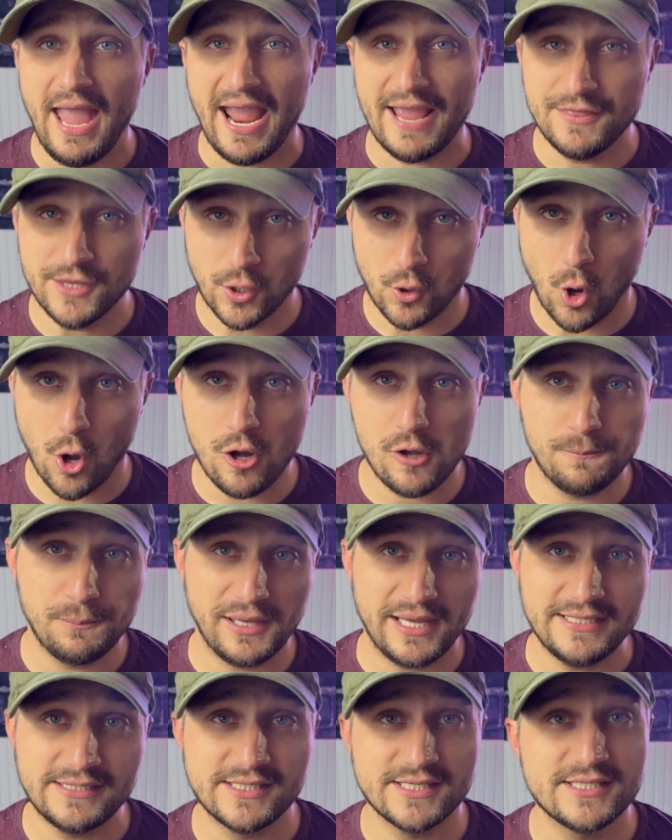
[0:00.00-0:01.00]
and they're all
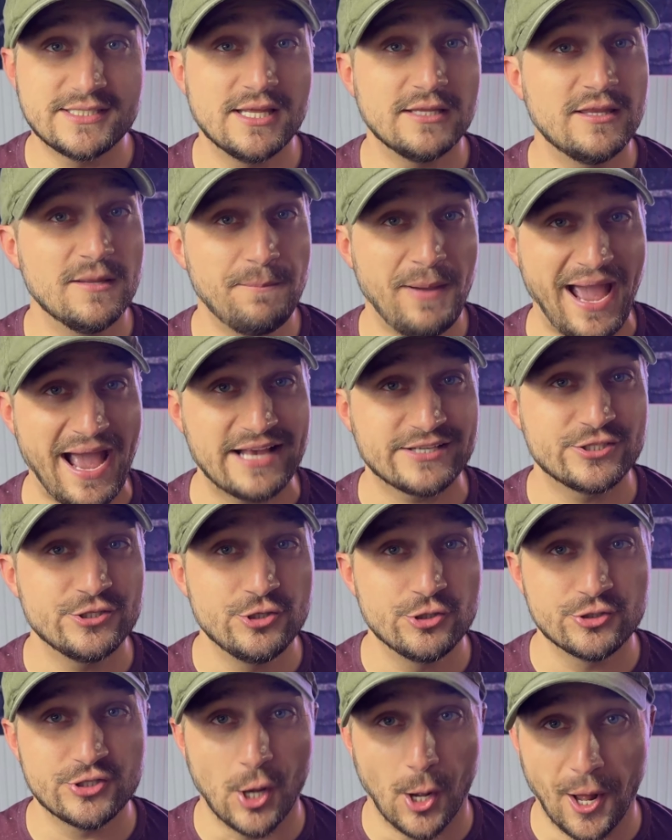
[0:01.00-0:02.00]
places that the
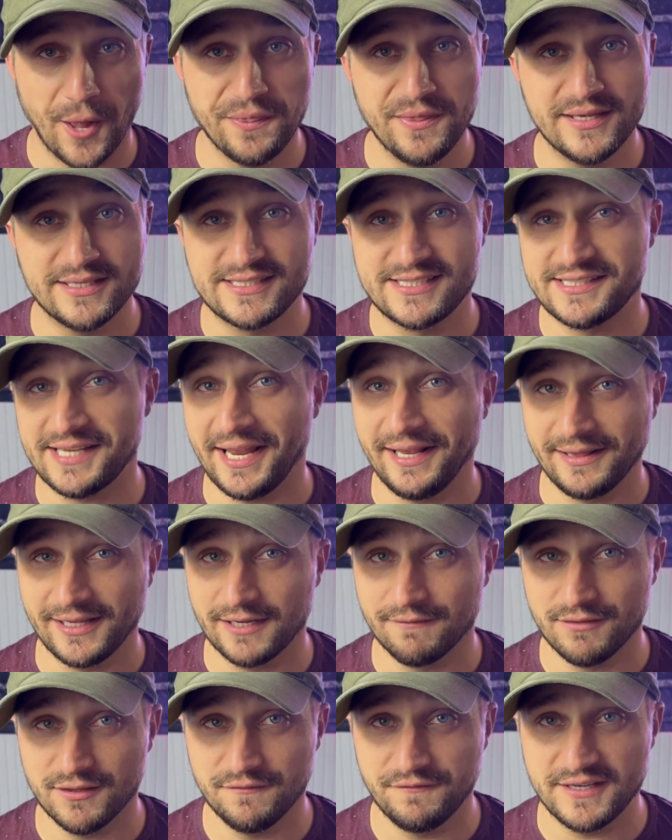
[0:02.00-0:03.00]
passengers on this sailing
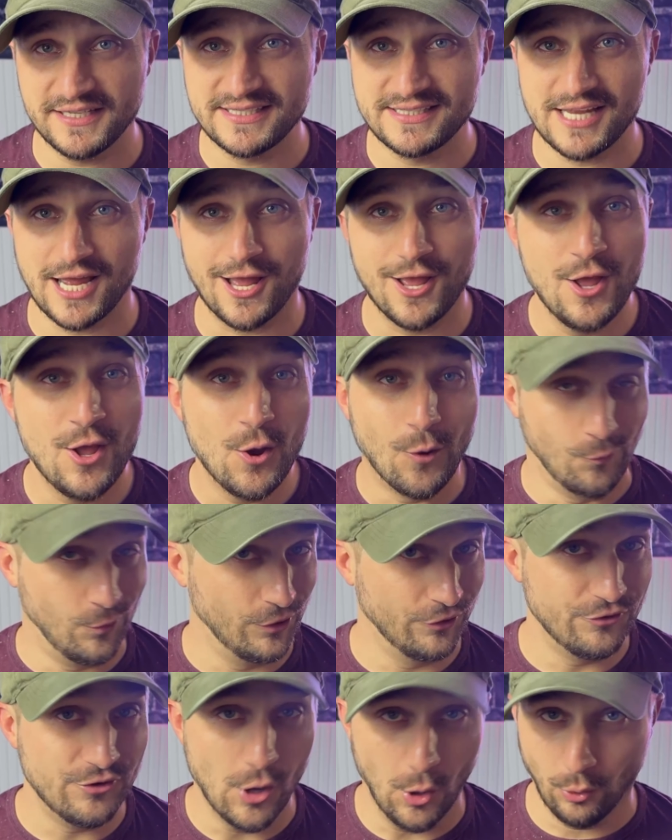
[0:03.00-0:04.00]
of the Vista will
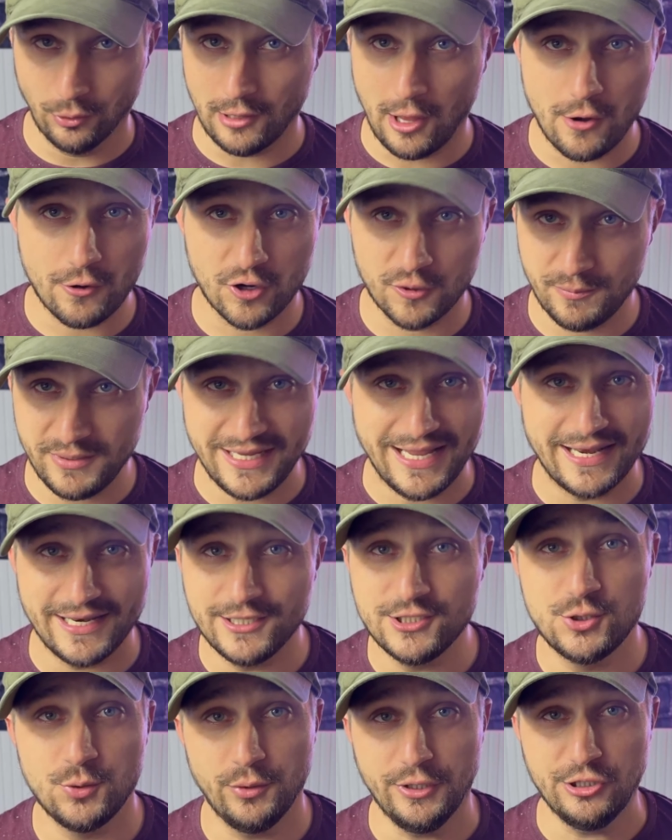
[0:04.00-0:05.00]
no longer be getting
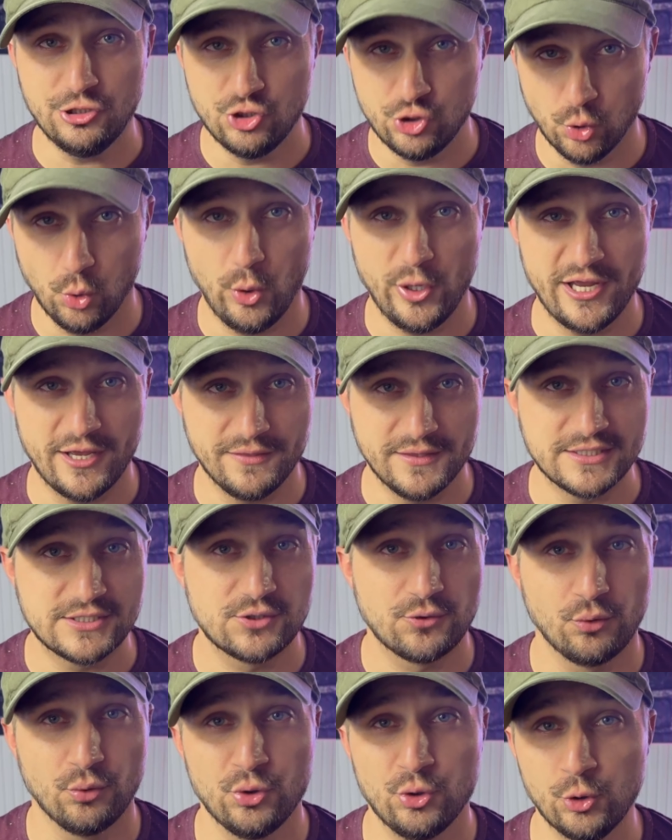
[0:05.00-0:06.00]
to enjoy on this
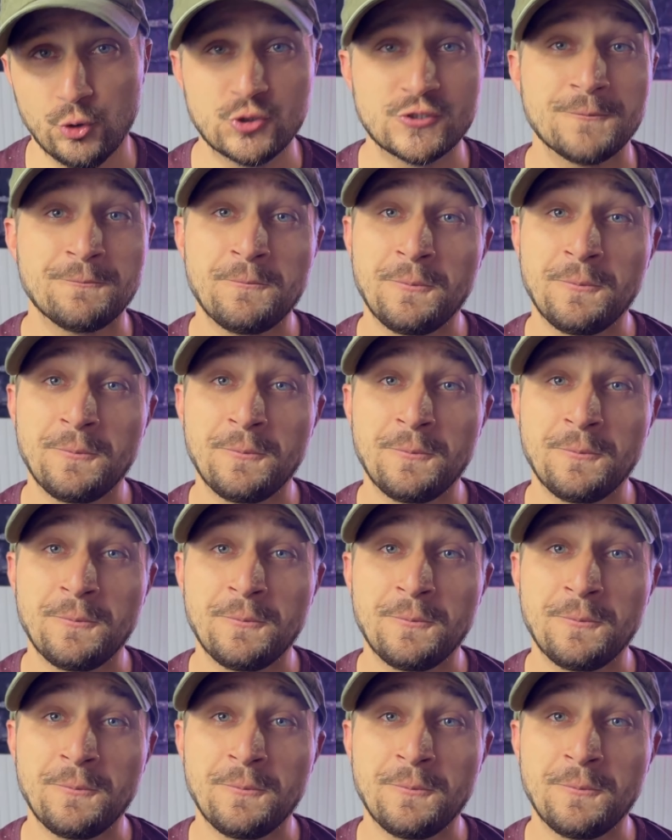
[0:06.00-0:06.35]
cruise.